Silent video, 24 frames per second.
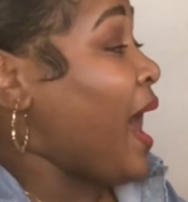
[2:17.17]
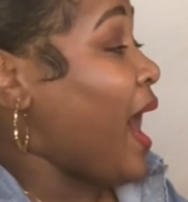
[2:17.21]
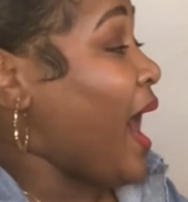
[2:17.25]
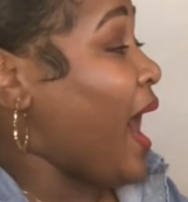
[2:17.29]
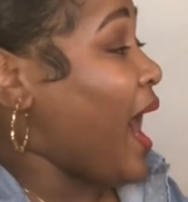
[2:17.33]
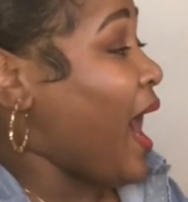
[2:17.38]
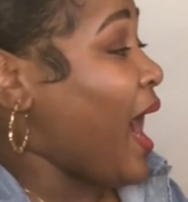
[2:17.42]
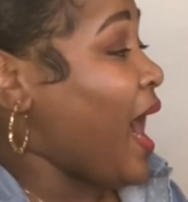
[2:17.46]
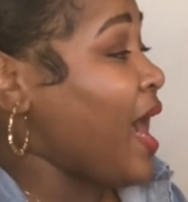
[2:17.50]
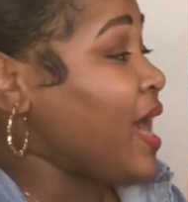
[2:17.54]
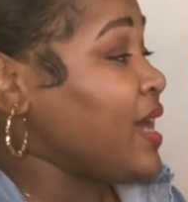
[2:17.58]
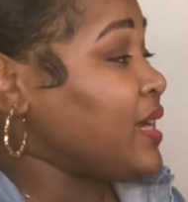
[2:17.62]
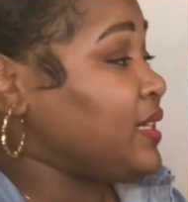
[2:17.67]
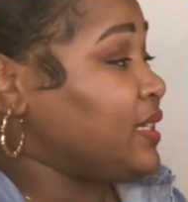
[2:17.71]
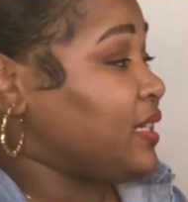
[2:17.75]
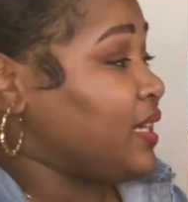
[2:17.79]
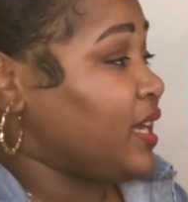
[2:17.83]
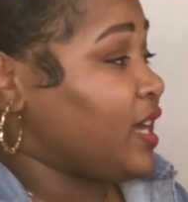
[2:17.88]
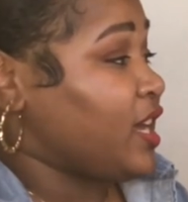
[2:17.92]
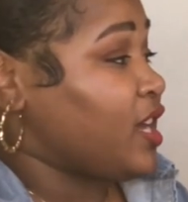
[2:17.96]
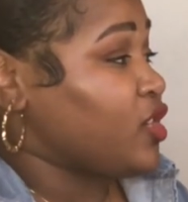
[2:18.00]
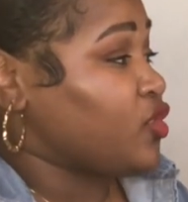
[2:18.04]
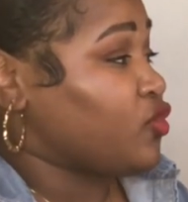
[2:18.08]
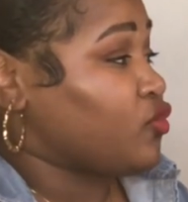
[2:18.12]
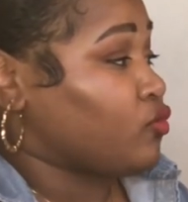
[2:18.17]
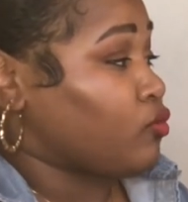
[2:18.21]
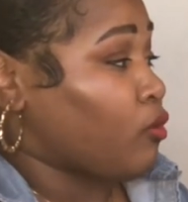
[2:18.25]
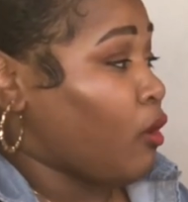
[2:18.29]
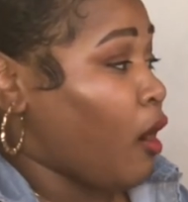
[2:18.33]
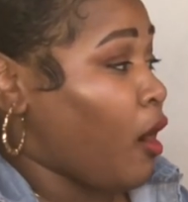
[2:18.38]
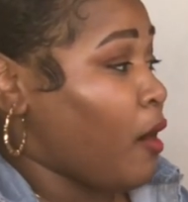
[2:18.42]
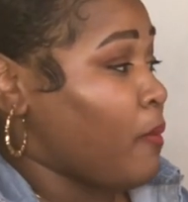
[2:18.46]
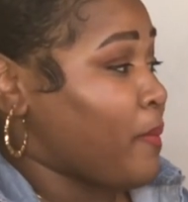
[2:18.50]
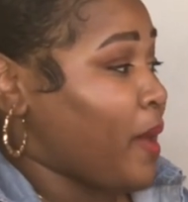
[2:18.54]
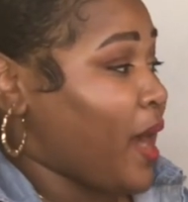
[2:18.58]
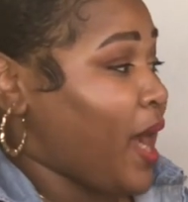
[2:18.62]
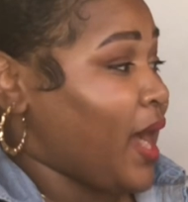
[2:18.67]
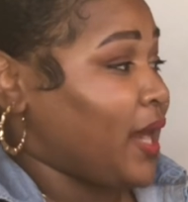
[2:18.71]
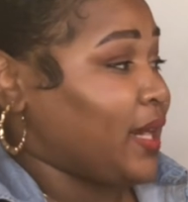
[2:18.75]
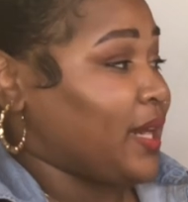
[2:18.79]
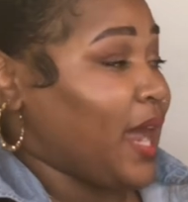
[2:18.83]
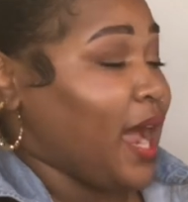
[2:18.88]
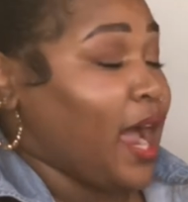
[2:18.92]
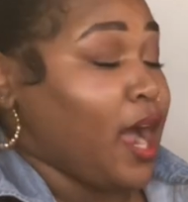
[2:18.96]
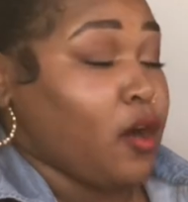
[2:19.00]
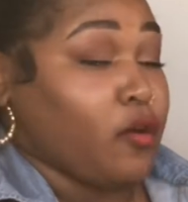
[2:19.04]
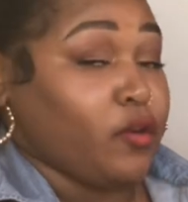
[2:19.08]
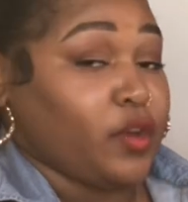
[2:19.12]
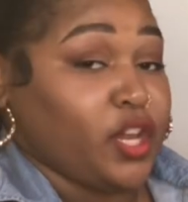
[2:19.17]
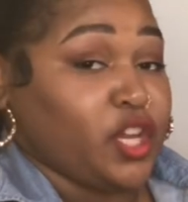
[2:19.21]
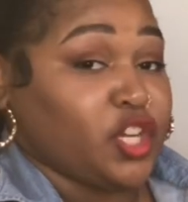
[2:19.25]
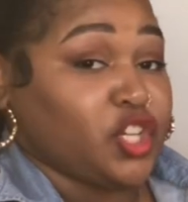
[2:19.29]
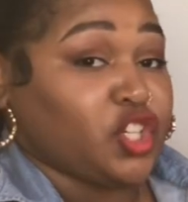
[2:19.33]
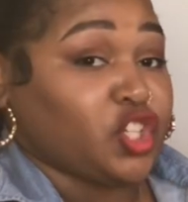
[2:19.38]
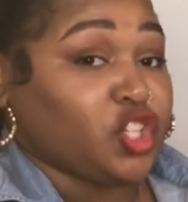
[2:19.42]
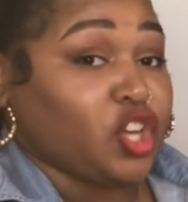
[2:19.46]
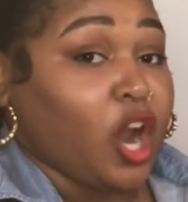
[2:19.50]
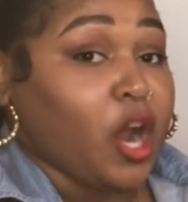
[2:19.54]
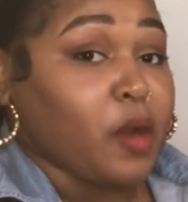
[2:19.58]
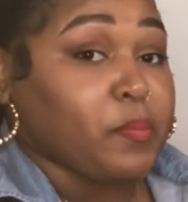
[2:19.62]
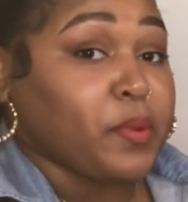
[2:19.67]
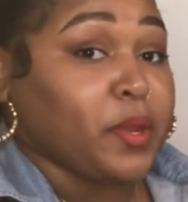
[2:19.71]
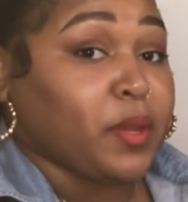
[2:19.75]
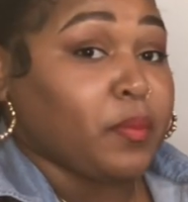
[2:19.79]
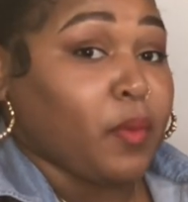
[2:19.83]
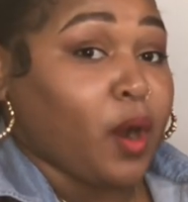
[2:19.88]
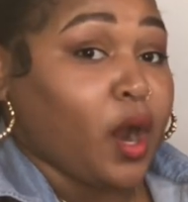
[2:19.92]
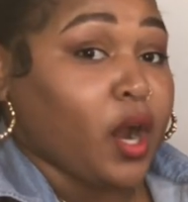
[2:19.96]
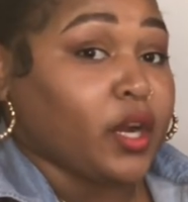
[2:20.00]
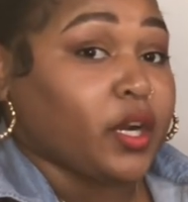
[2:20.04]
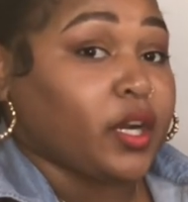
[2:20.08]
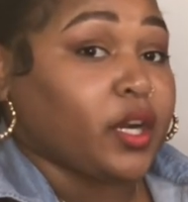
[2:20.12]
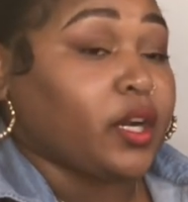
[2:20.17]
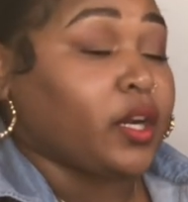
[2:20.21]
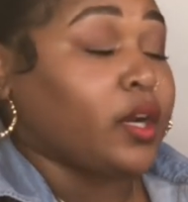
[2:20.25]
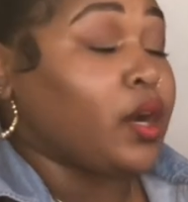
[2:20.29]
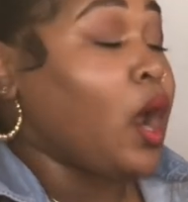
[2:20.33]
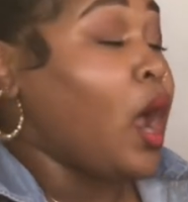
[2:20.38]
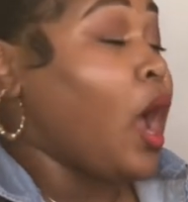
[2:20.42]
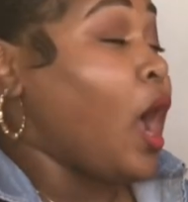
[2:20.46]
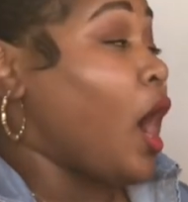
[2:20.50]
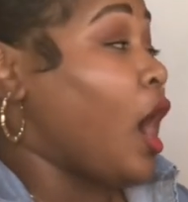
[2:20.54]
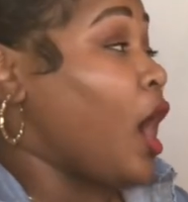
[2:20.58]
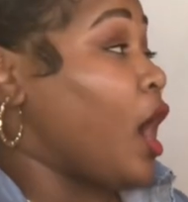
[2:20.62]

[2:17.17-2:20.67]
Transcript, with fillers: I did draw mine out in Sharpie marker.